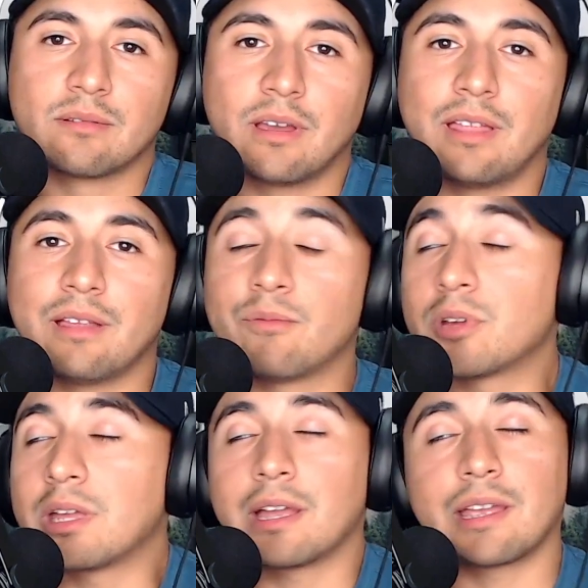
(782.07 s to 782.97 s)
And then if we
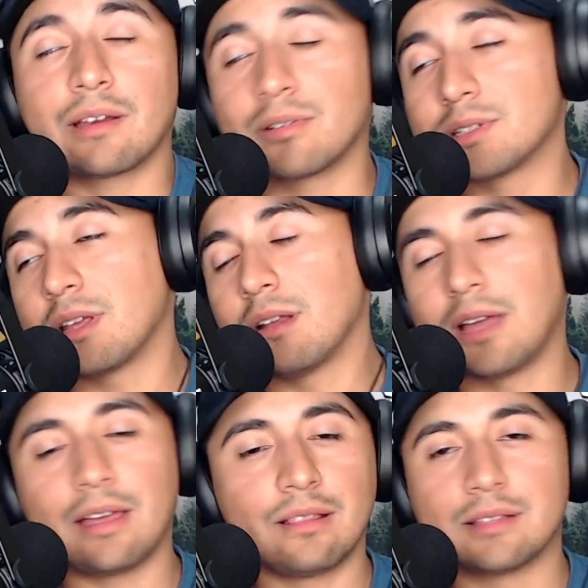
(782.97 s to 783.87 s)
can't get Chris Taylor,
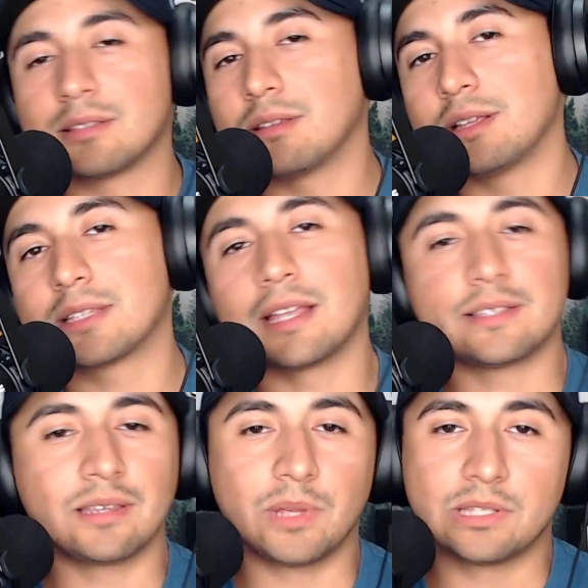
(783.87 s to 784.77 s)
hey, let's get
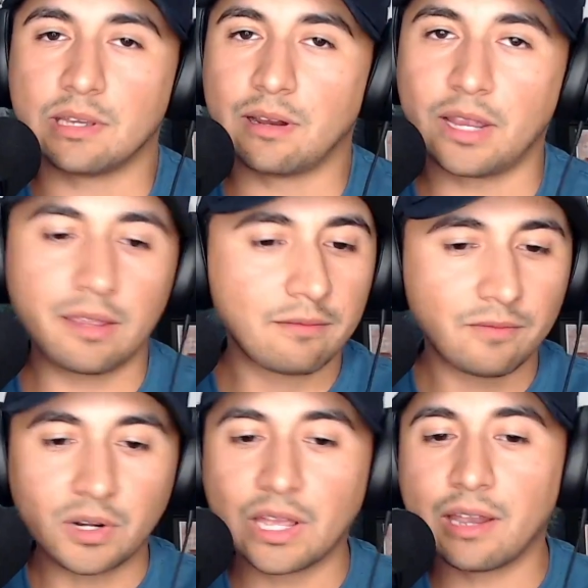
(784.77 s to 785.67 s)
Simmons. All right,
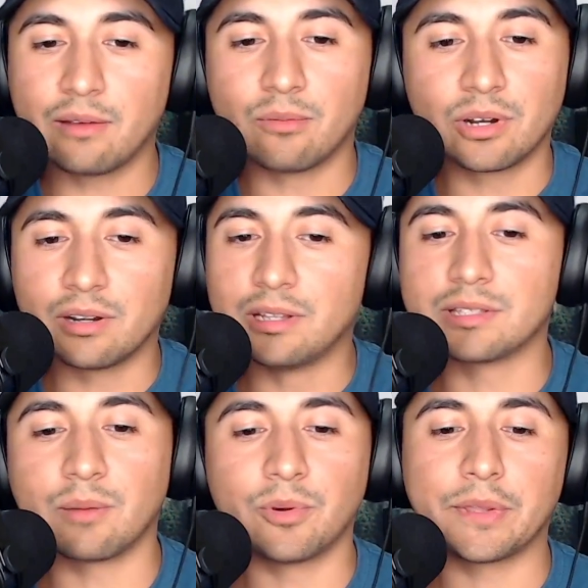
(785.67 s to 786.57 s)
forget it. We're going to need
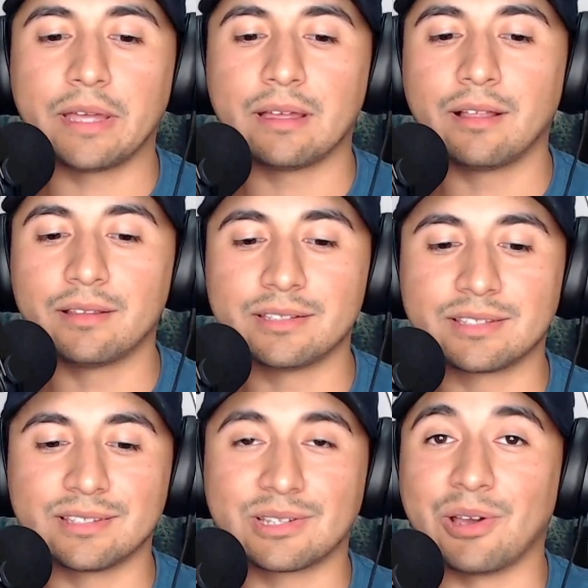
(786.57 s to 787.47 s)
someone that at least
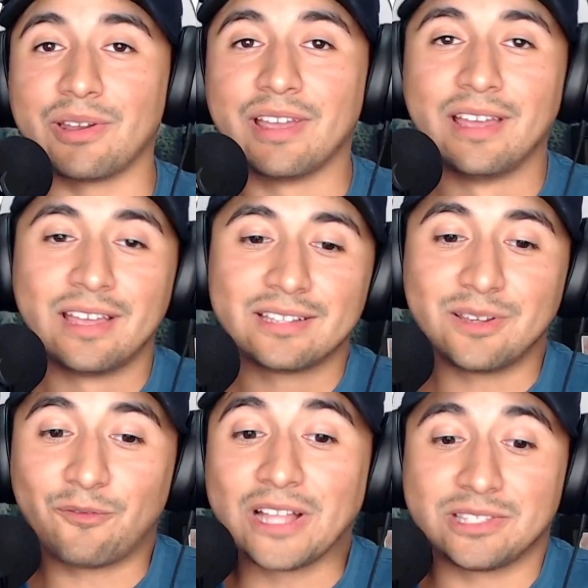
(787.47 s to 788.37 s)
is good
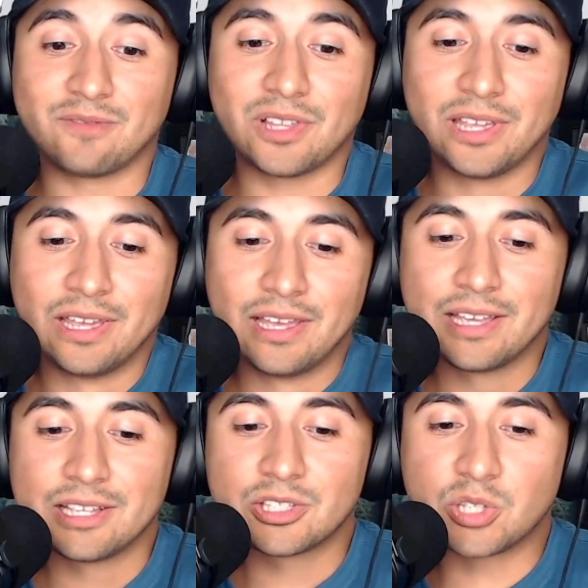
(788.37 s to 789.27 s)
defensively.
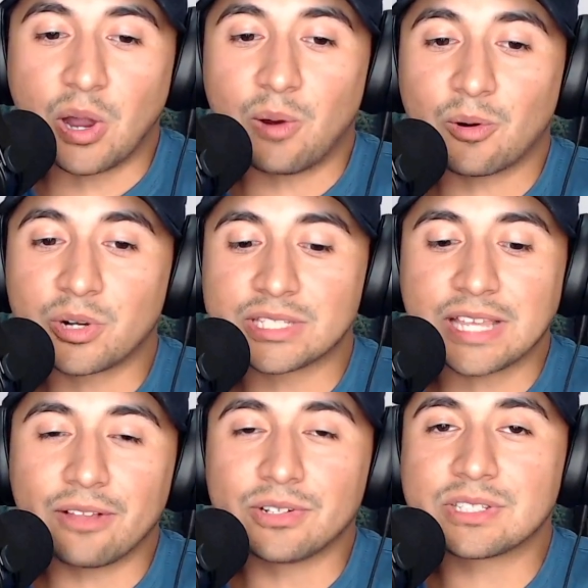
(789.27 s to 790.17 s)
So Chris
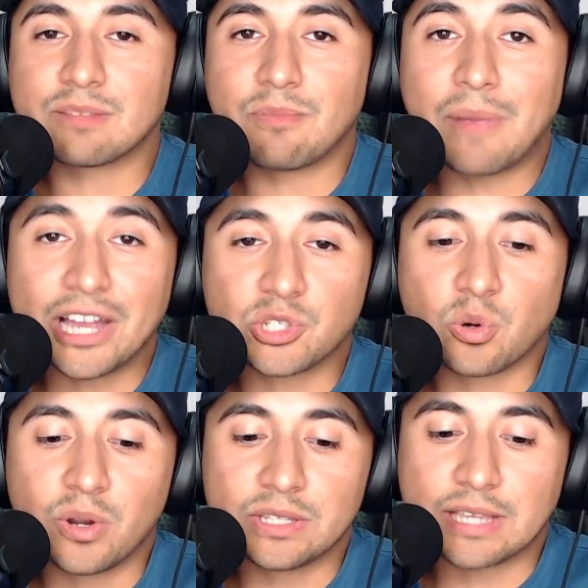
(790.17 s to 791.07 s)
Taylor is my
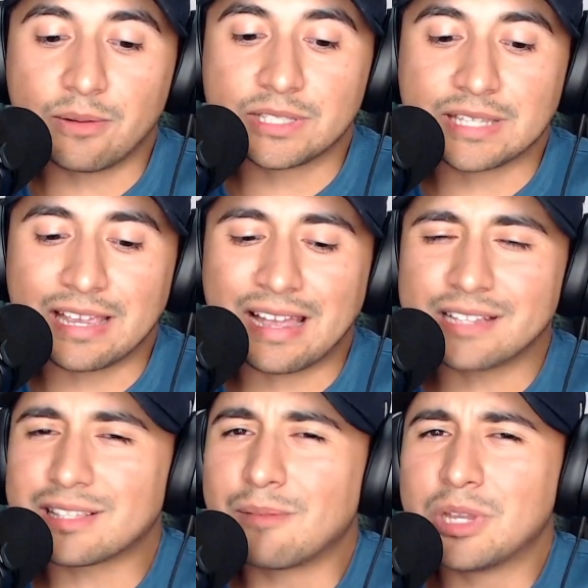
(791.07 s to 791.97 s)
choice, I would say.
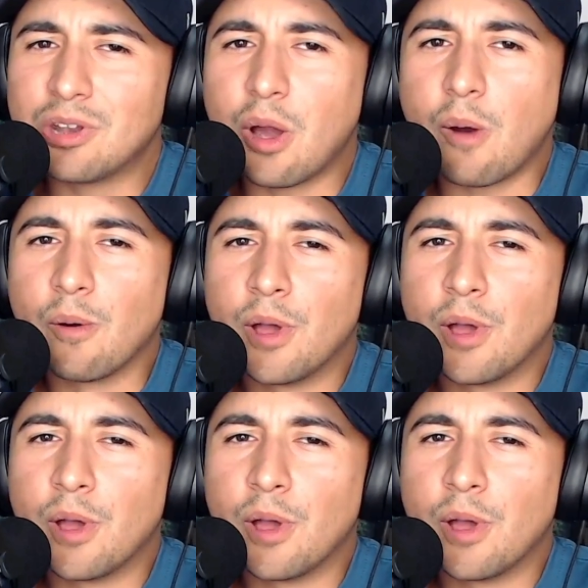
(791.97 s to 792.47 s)
Guys, let me know.